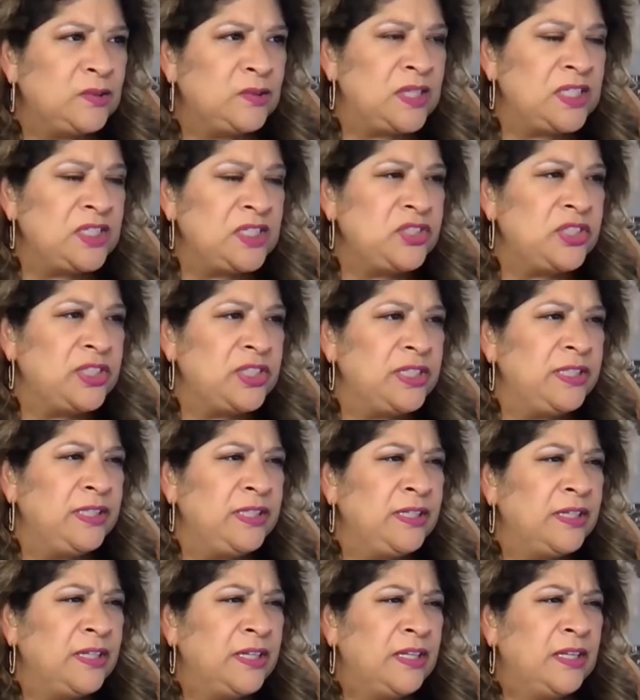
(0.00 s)

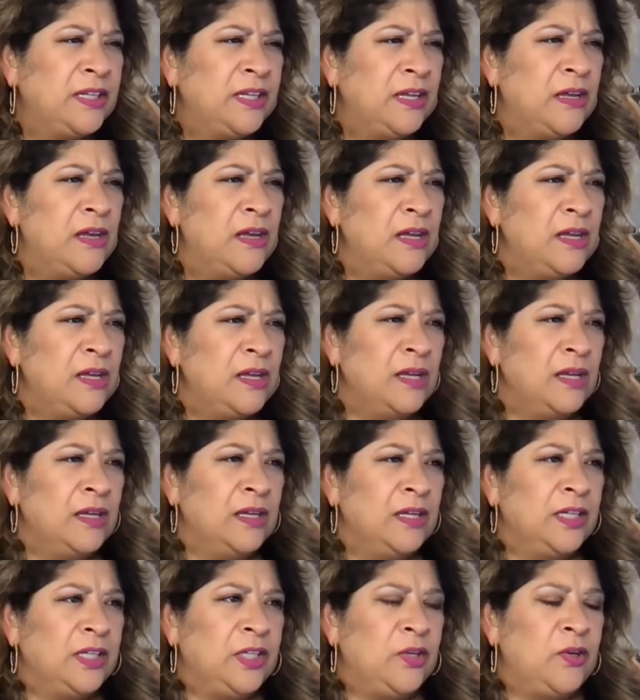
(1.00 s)
question.
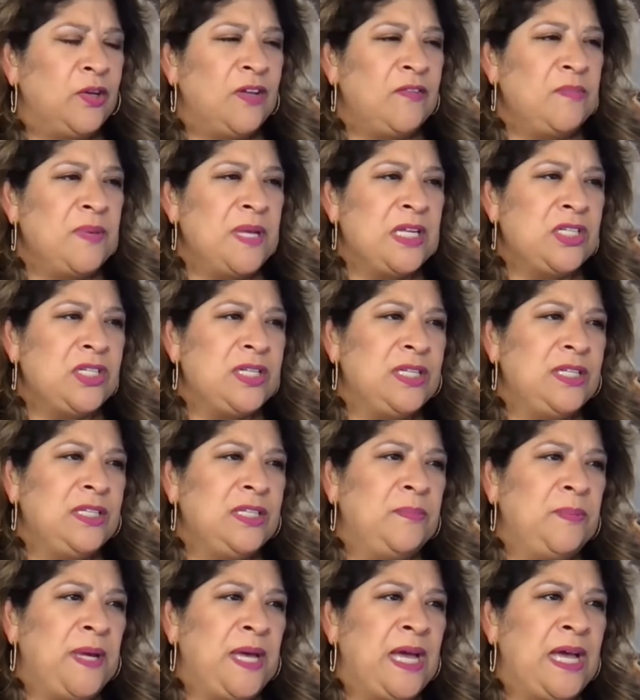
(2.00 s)
You have mentioned in
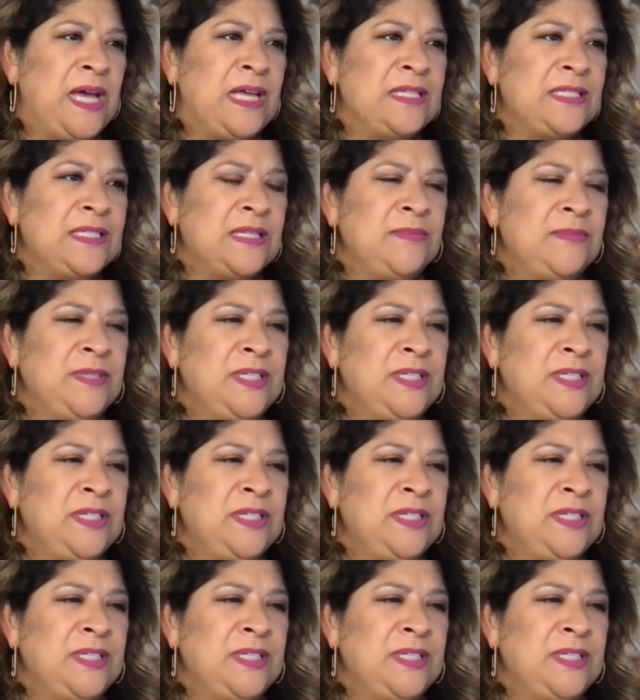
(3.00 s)
the past that